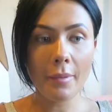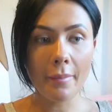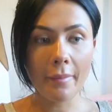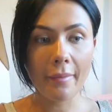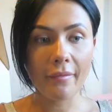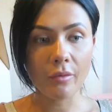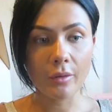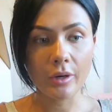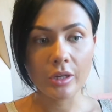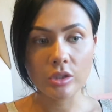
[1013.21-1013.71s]
and my
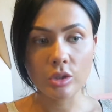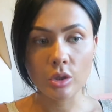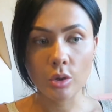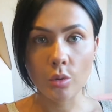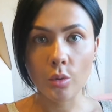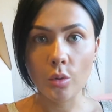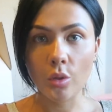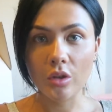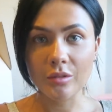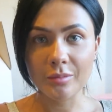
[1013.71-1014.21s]
brother went and
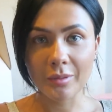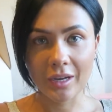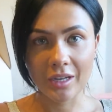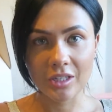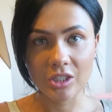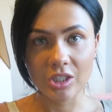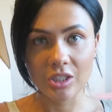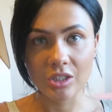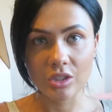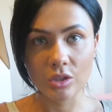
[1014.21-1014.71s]
took all those
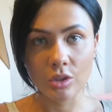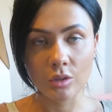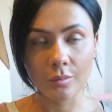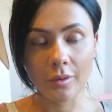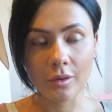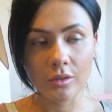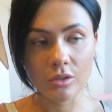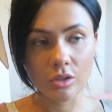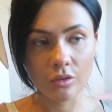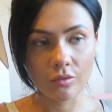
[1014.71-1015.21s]
packages to the
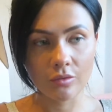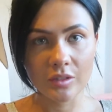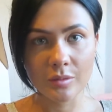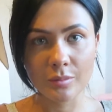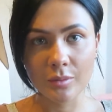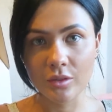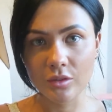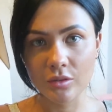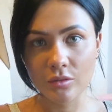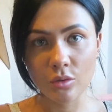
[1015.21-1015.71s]
post office
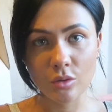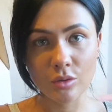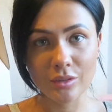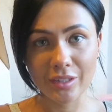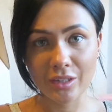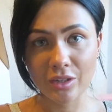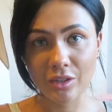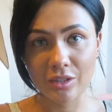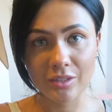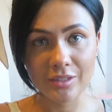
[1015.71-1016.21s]
because of course
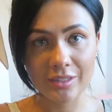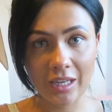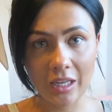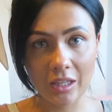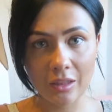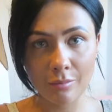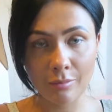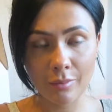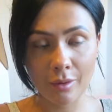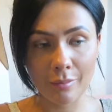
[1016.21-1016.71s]
I couldn't
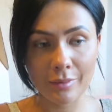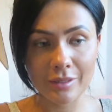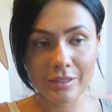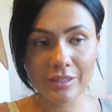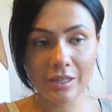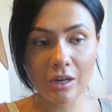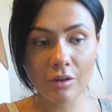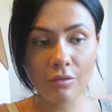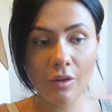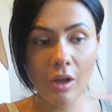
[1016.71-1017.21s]
take them by
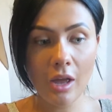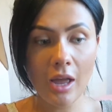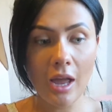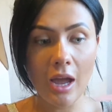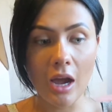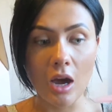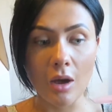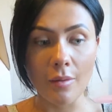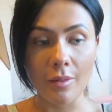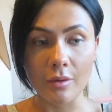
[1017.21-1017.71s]
myself.
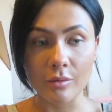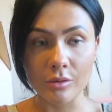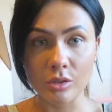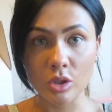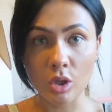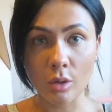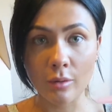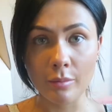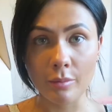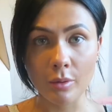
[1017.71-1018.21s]
And there were
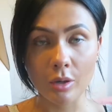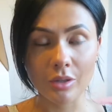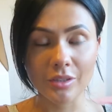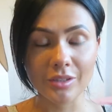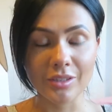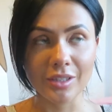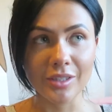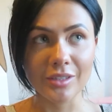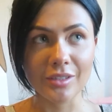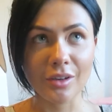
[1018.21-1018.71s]
so many
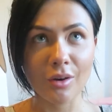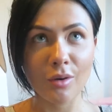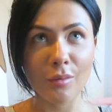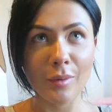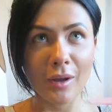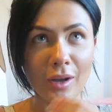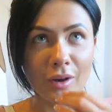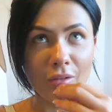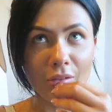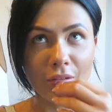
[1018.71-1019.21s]
boxes. Oh
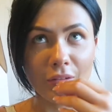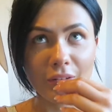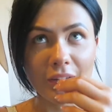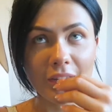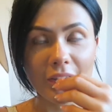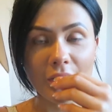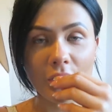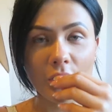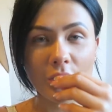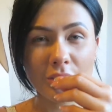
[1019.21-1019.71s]
my God,
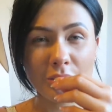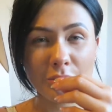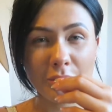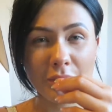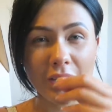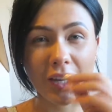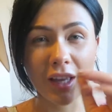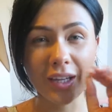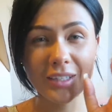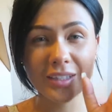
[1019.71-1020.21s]
it cost
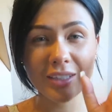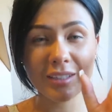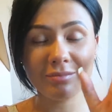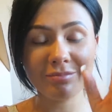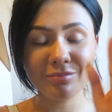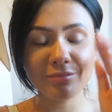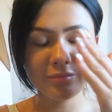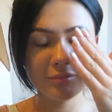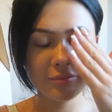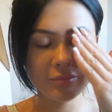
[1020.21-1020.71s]
me like
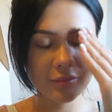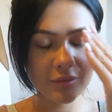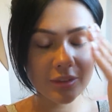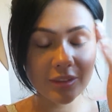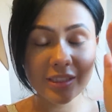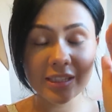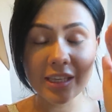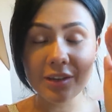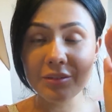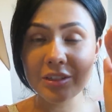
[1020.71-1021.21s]

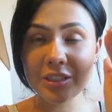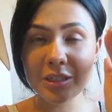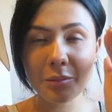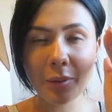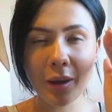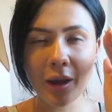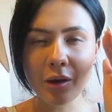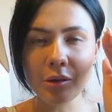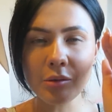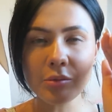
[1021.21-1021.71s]

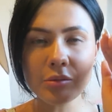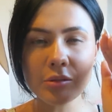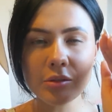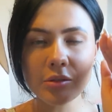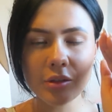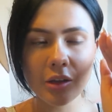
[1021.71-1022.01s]
£70.